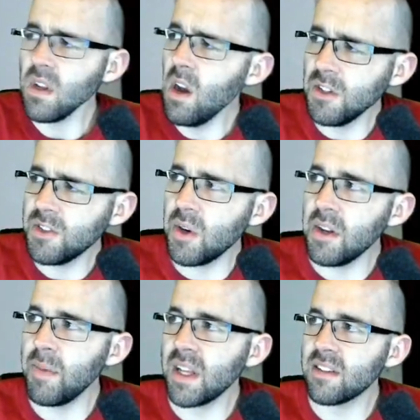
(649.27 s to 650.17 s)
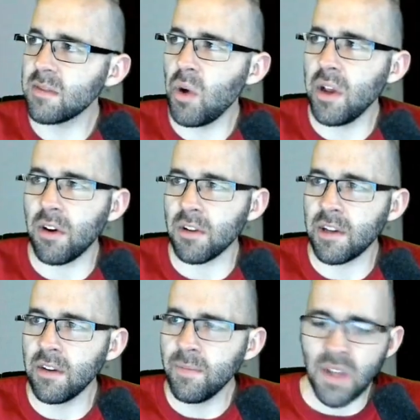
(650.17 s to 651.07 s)
Also, I didn't make this point
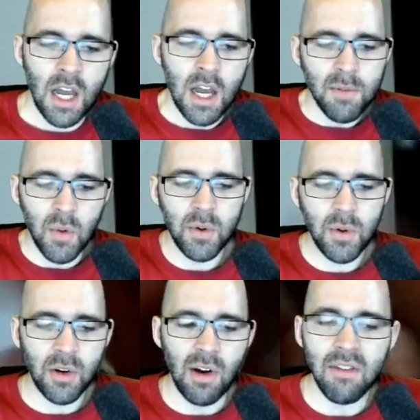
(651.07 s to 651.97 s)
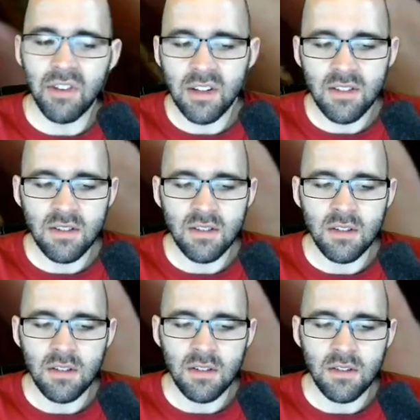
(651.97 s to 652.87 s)
earlier, but when we're graphing this,
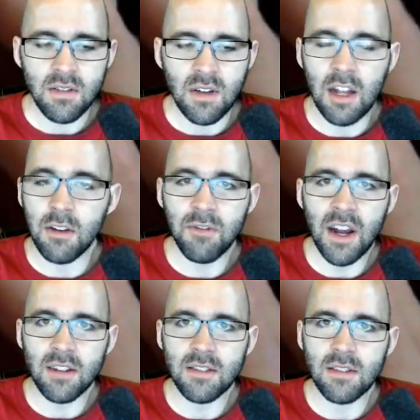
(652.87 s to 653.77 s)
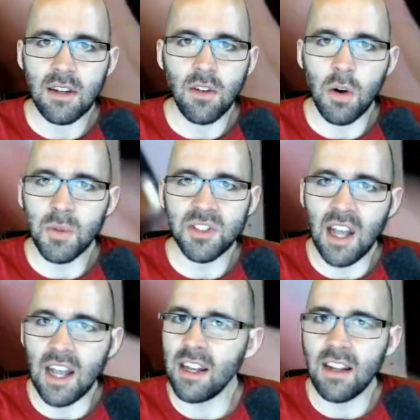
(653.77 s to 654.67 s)
and in fact, almost
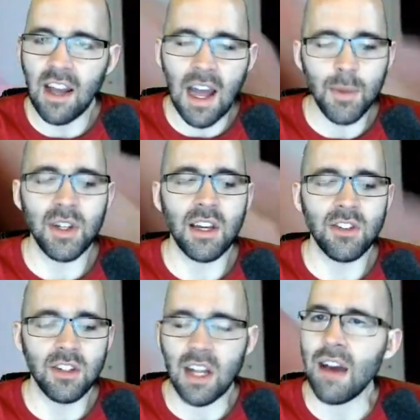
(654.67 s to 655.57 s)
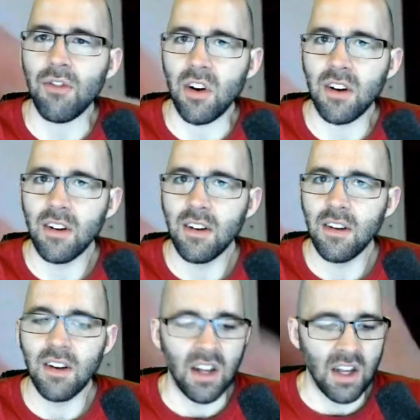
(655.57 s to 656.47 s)
any application ever,
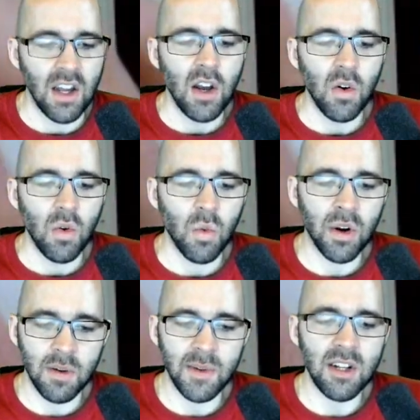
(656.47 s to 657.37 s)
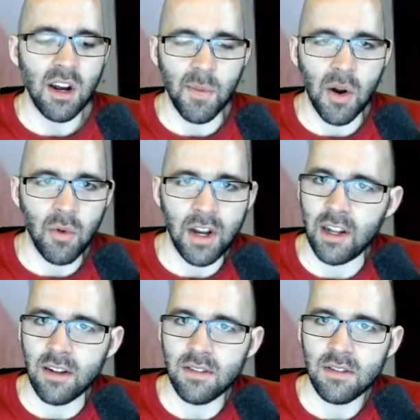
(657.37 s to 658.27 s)
we're going to be talking about
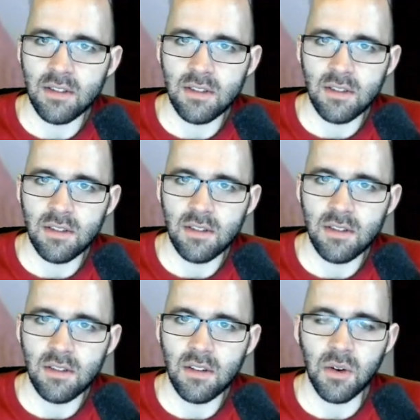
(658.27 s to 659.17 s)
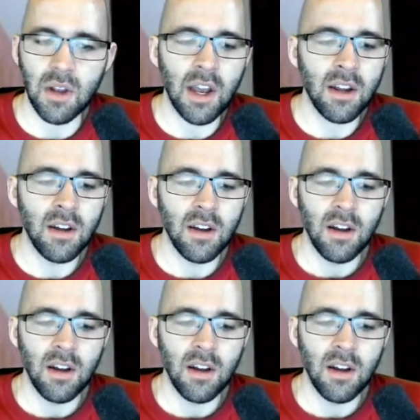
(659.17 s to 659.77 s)
radians. Okay?